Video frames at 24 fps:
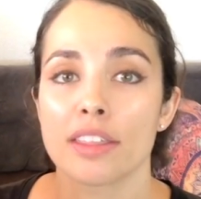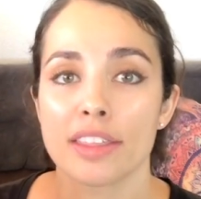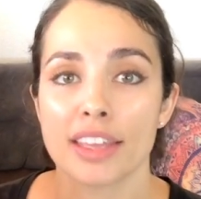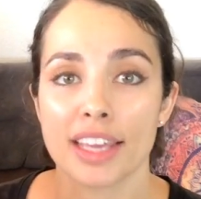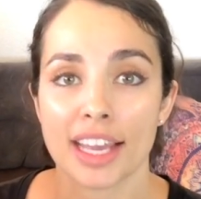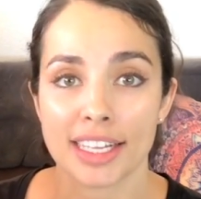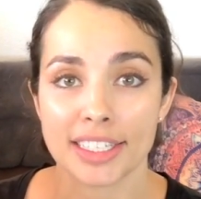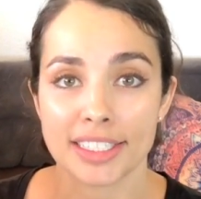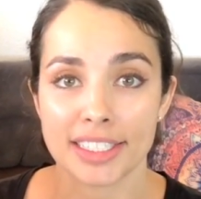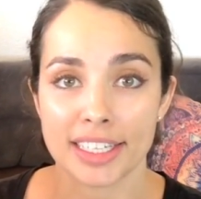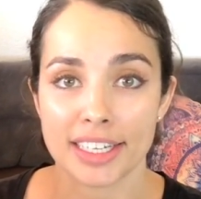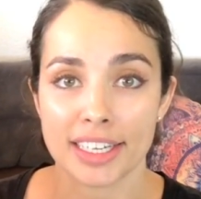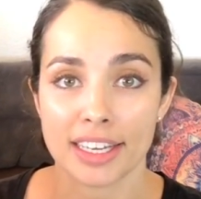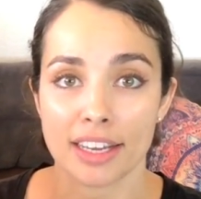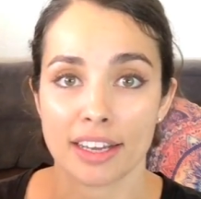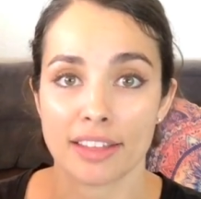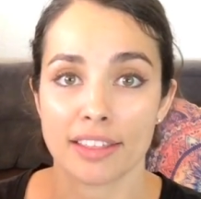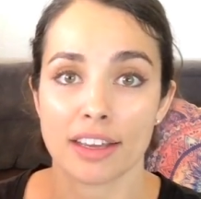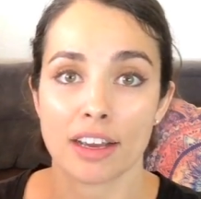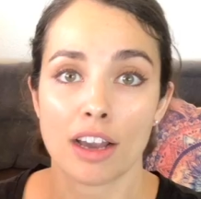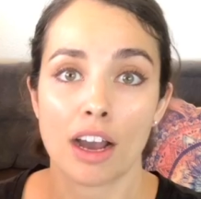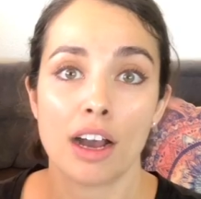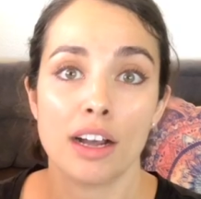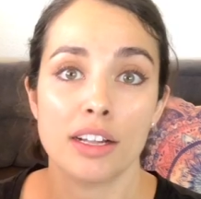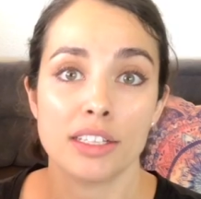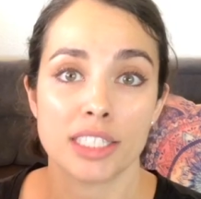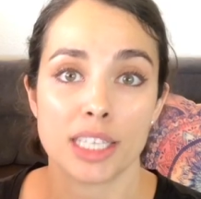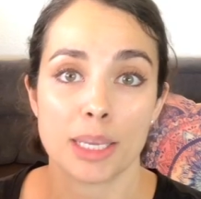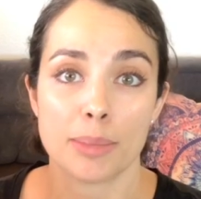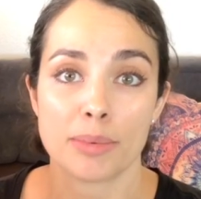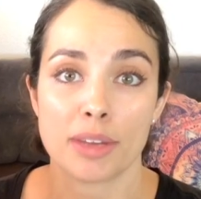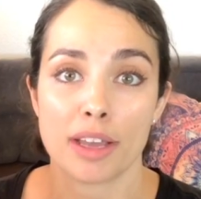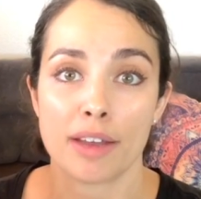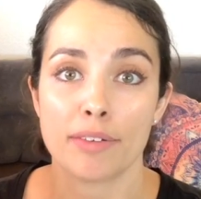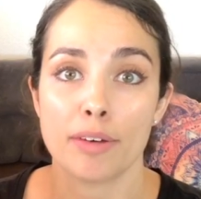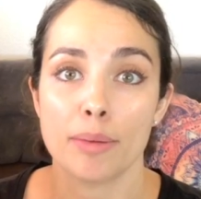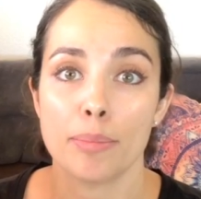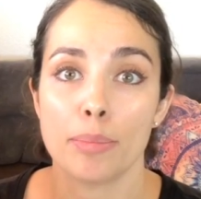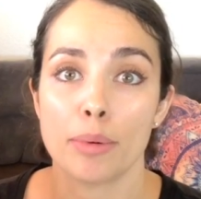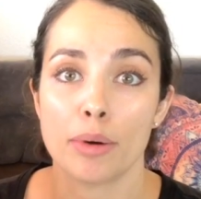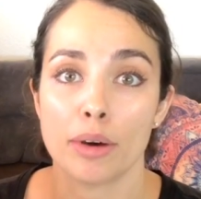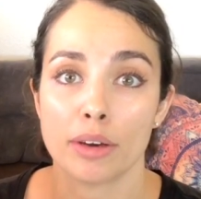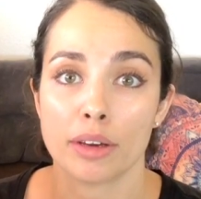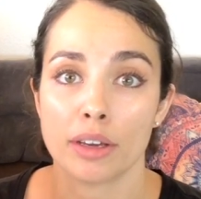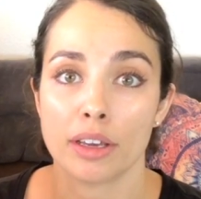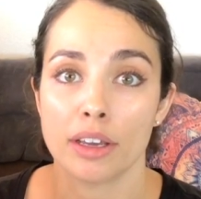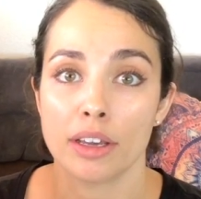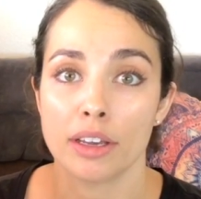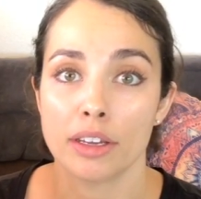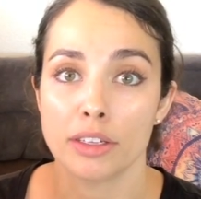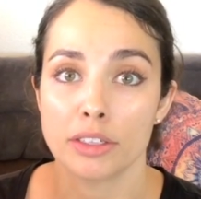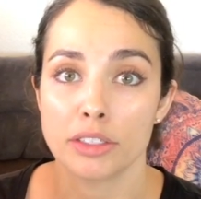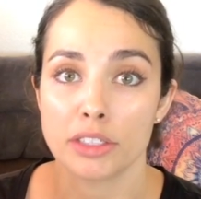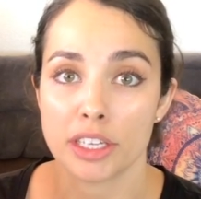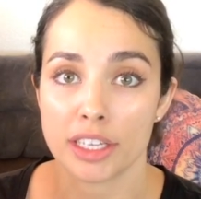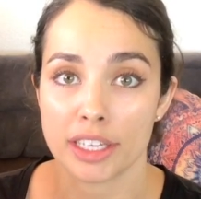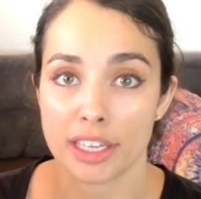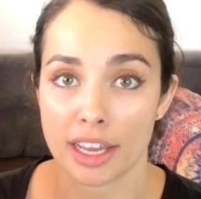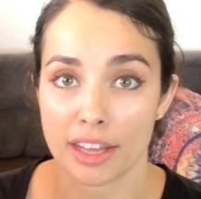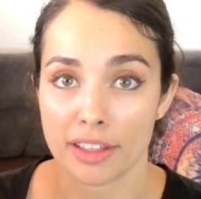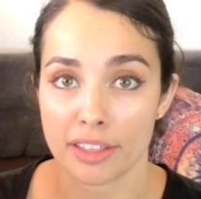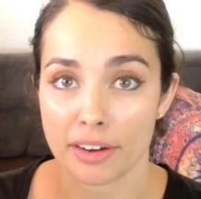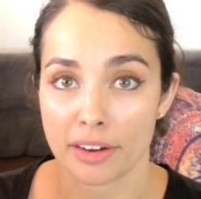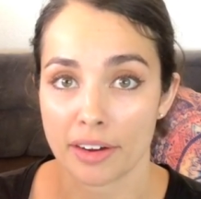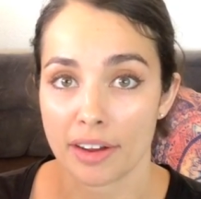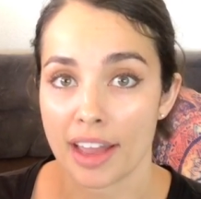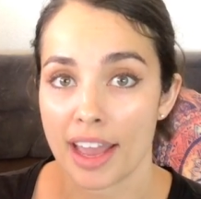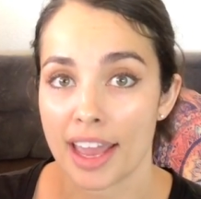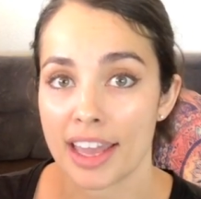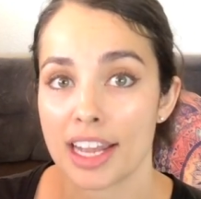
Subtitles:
the idea, the concept of a book together.